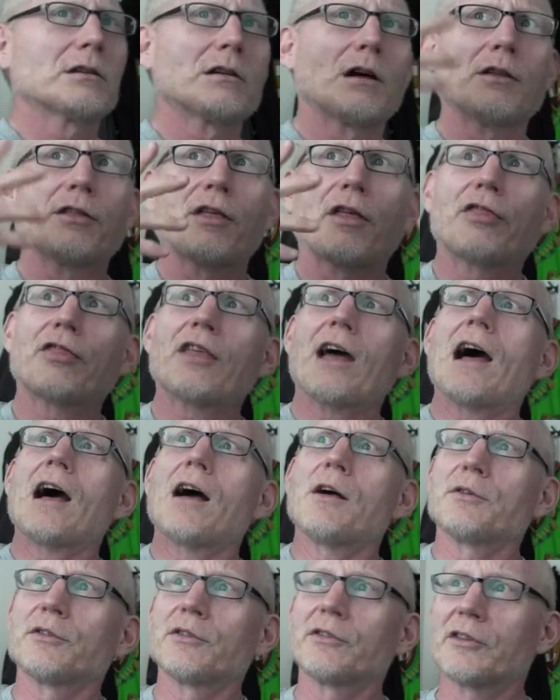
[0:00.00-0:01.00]
at all the
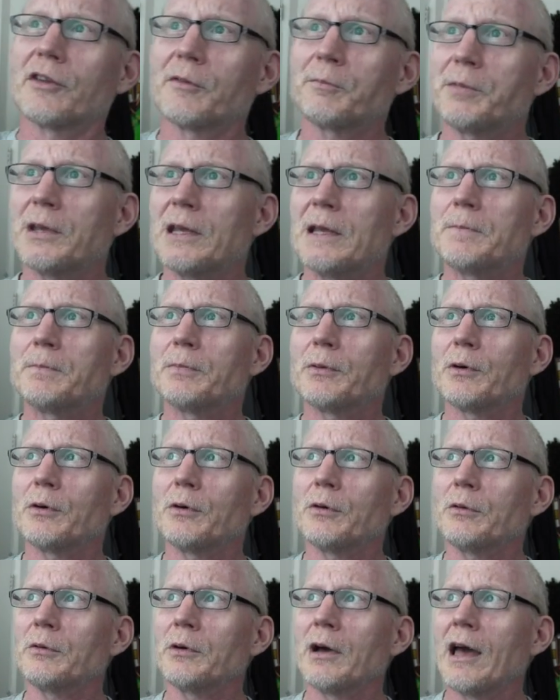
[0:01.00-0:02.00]
thousands of
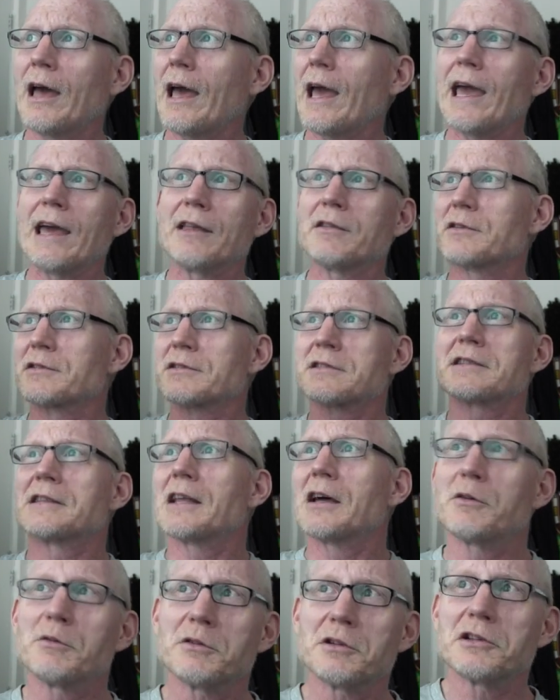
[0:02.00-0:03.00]
people and there's
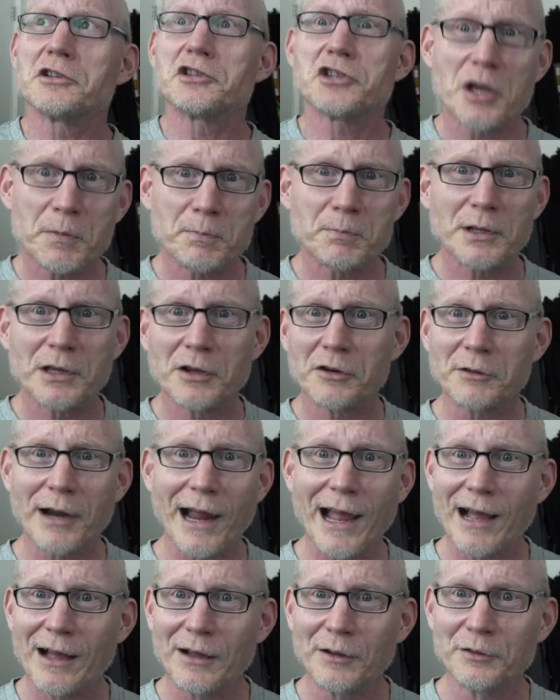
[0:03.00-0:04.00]
no chippy
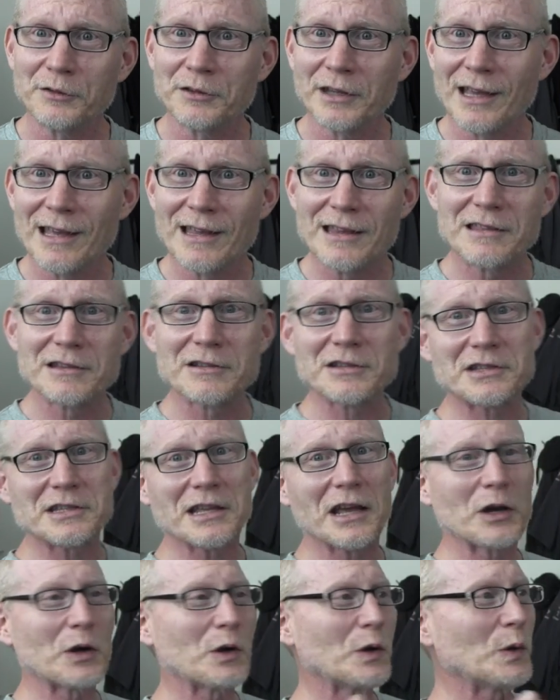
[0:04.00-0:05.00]
around. There's
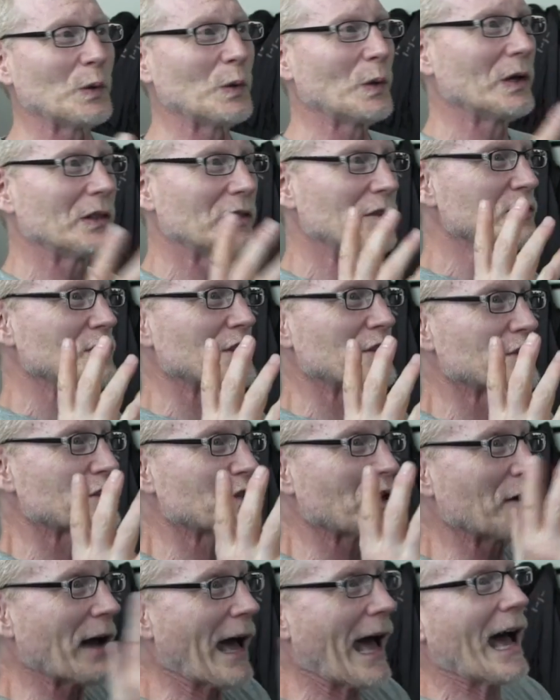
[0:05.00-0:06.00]
no, there's, there's
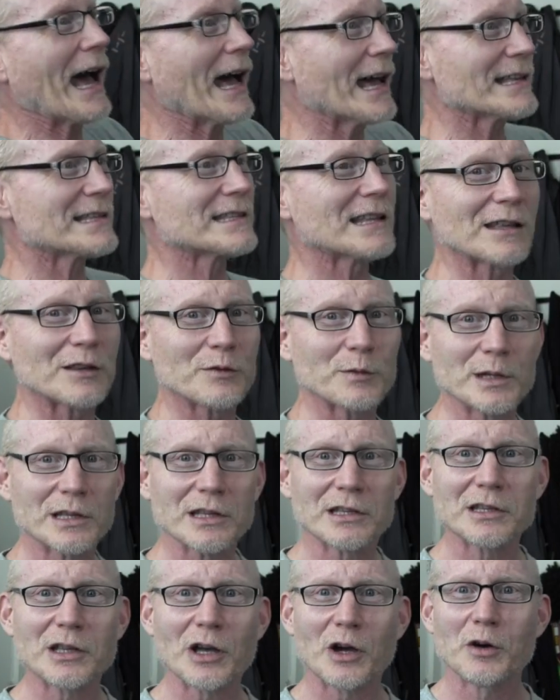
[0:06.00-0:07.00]
no Asda that we
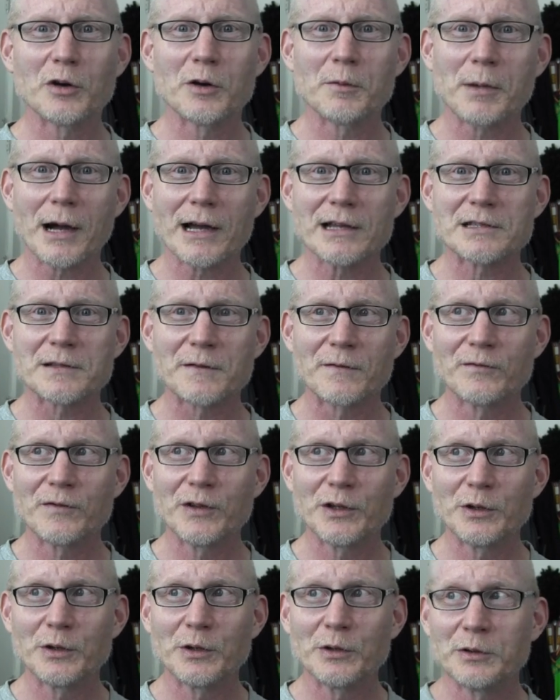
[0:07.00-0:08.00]
can go and buy some
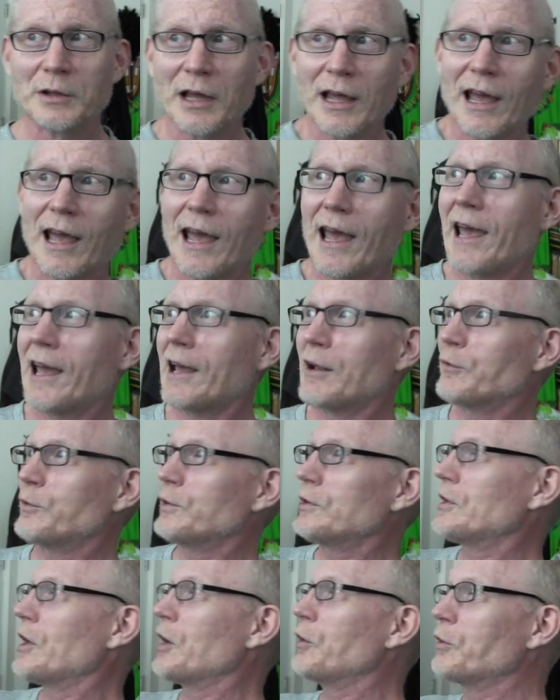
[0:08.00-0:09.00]
food. And
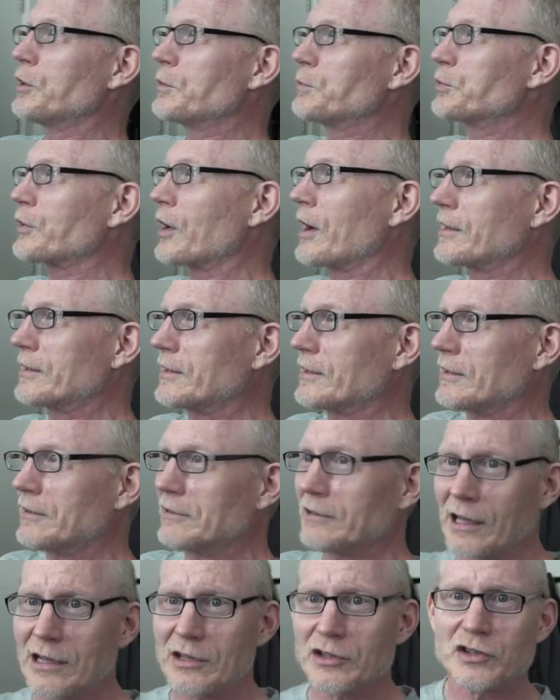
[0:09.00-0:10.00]
we, no one brought any
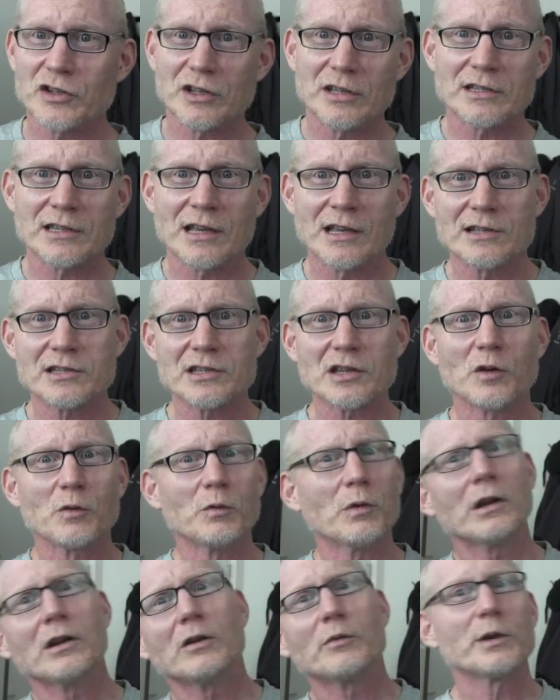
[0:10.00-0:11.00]
lunches. So
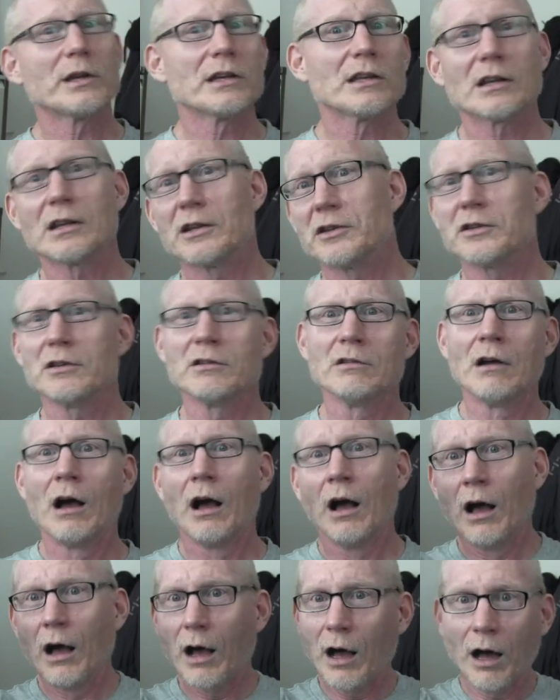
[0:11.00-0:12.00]
what are we going to do?
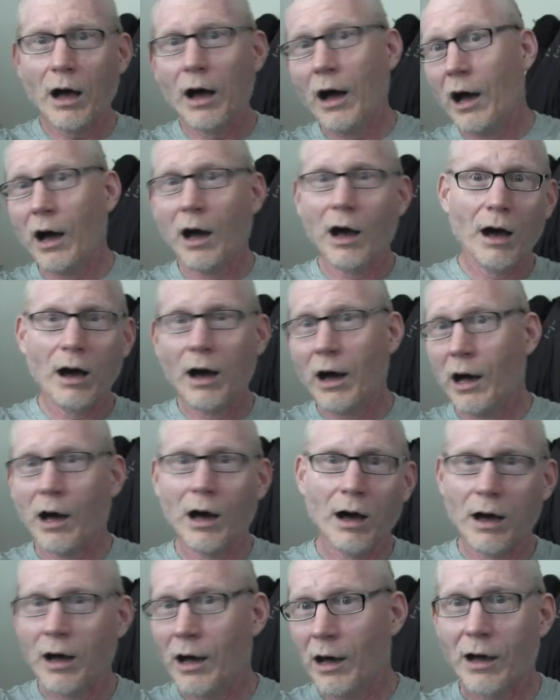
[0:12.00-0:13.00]

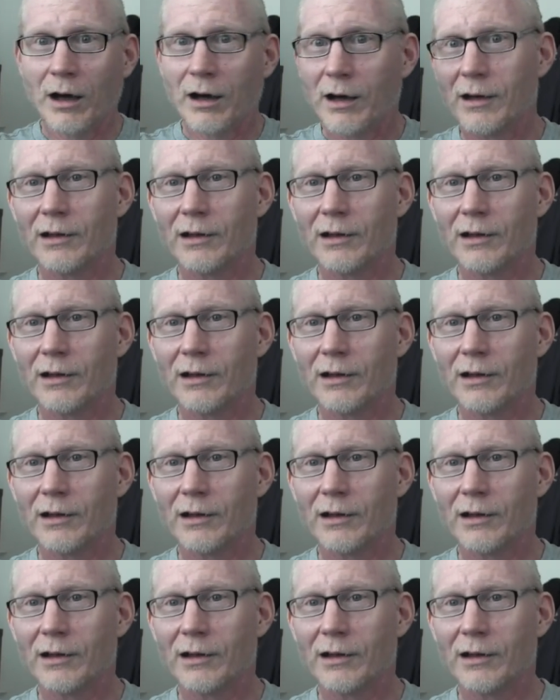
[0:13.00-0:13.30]
Ah!